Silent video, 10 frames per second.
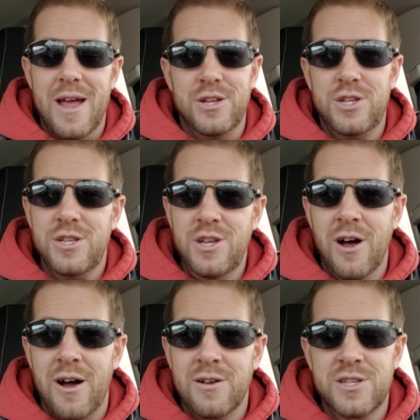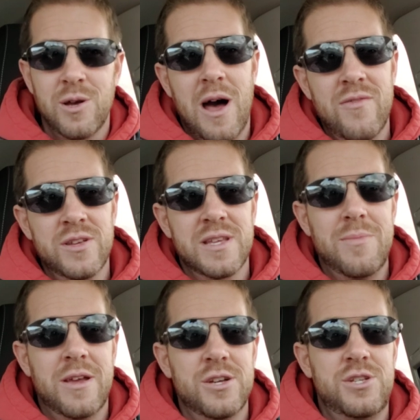and she's young, so obviously
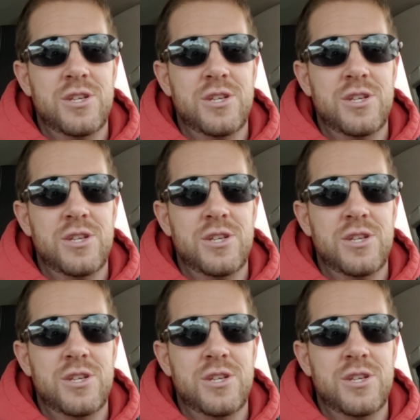because